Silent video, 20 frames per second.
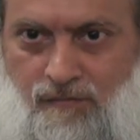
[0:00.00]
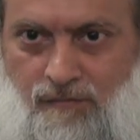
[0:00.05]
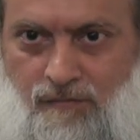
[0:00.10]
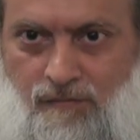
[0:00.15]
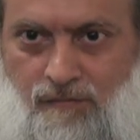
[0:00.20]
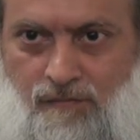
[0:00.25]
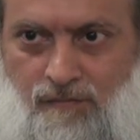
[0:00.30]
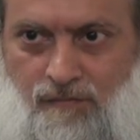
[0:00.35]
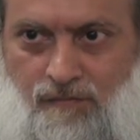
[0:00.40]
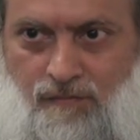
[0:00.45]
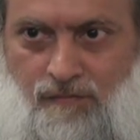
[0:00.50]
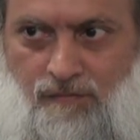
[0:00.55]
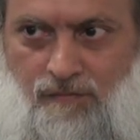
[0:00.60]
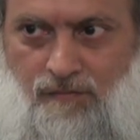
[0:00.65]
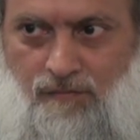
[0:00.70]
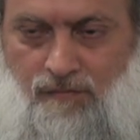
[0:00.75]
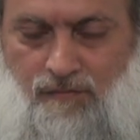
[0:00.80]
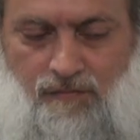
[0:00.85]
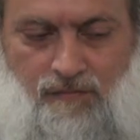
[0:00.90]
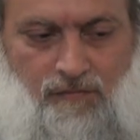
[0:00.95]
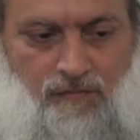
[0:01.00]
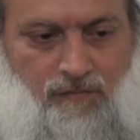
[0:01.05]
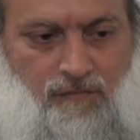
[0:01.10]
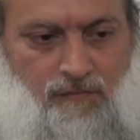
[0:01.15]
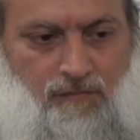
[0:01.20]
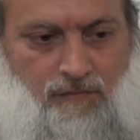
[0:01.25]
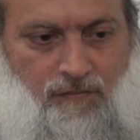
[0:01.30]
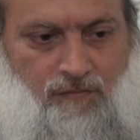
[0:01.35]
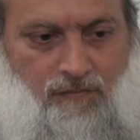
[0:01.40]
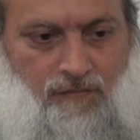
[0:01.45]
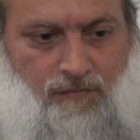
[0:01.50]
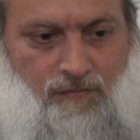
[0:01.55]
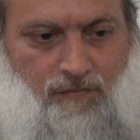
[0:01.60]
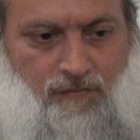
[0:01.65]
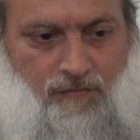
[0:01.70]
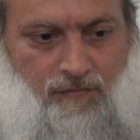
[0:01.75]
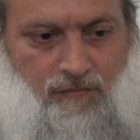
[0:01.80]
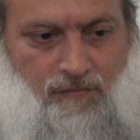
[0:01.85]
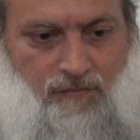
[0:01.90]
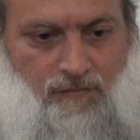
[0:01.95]

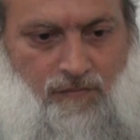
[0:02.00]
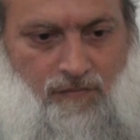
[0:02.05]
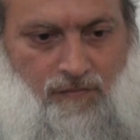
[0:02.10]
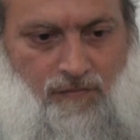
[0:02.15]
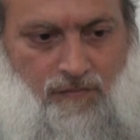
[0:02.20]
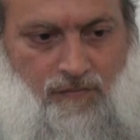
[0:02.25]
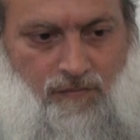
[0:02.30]
(no one is talking)